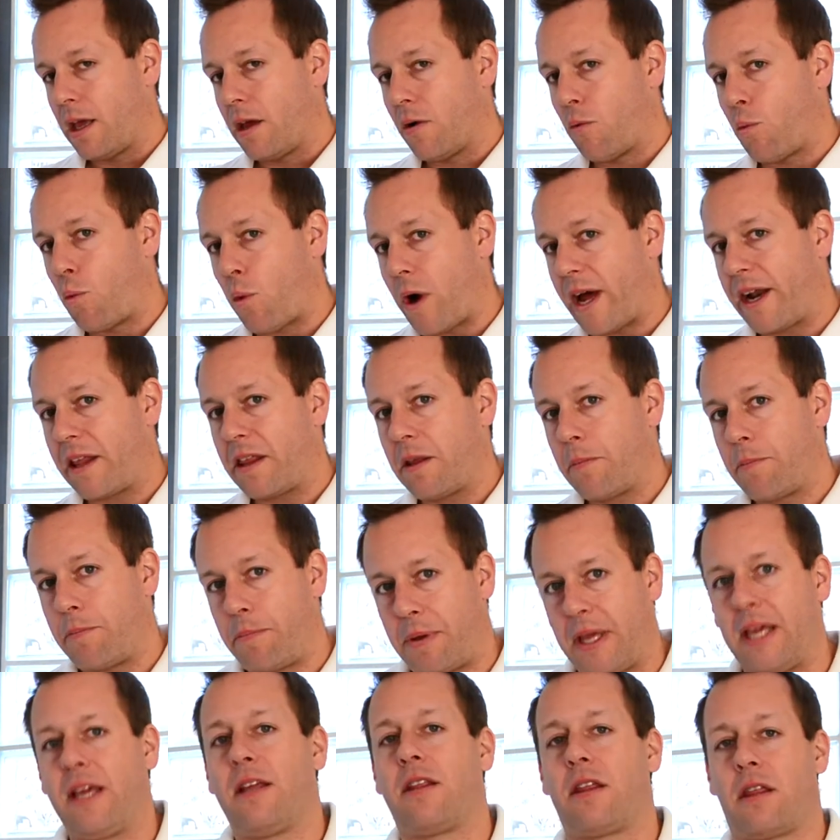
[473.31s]
One of the
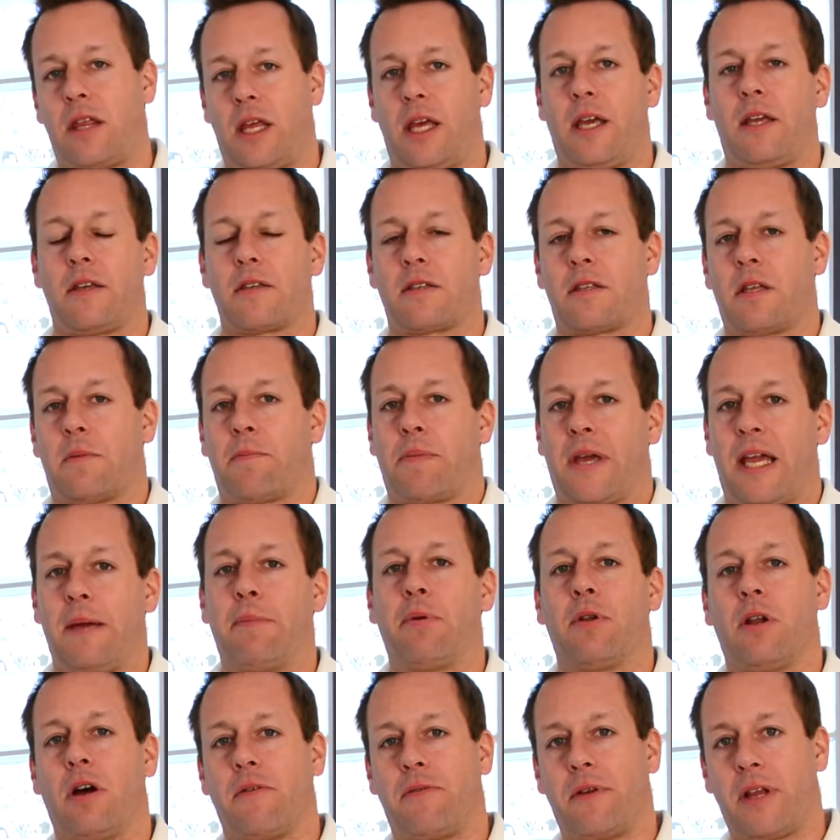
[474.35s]
big things that
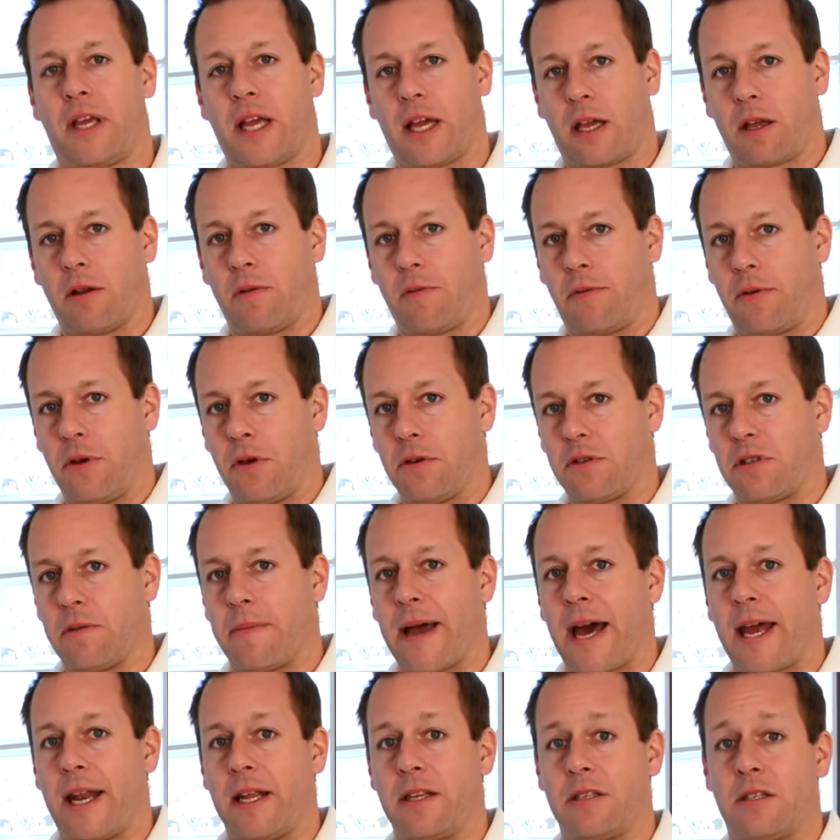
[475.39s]
people often get confused
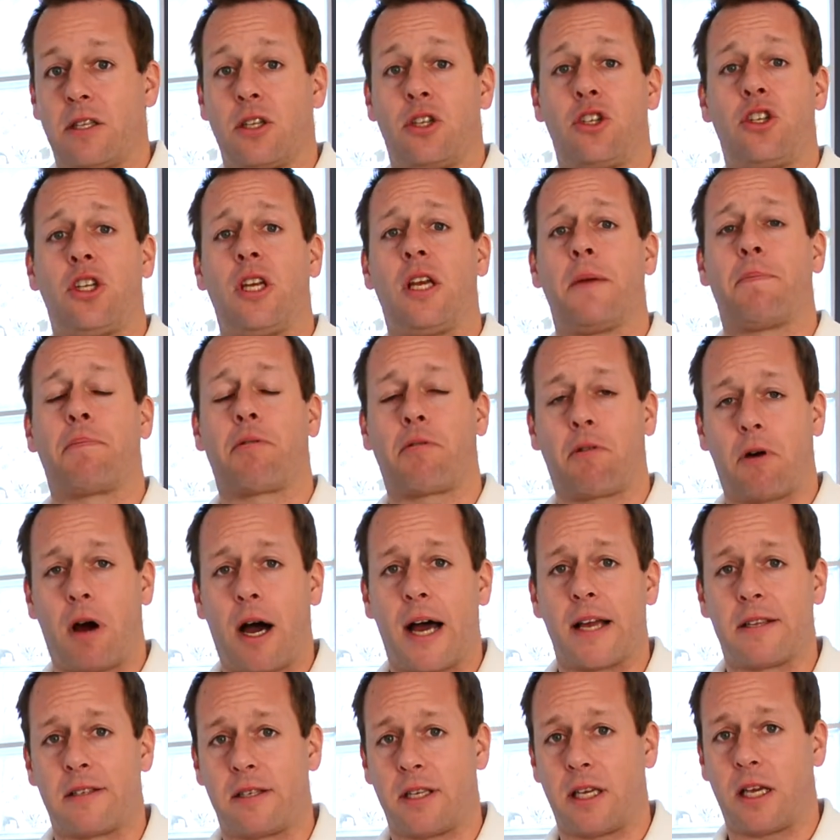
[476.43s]
about is the sheer
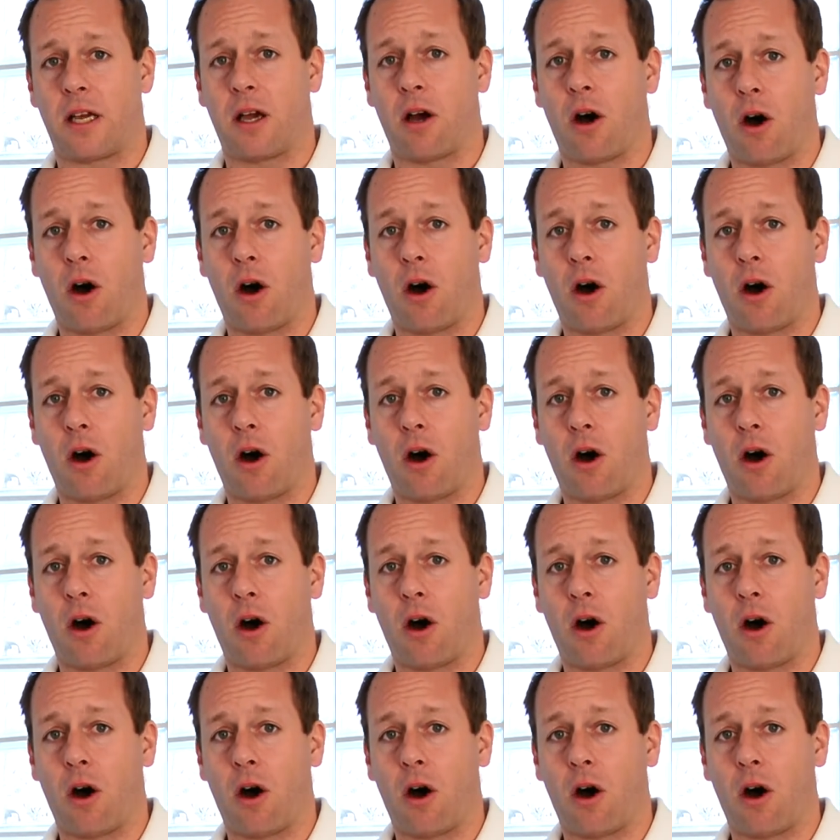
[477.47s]
pricing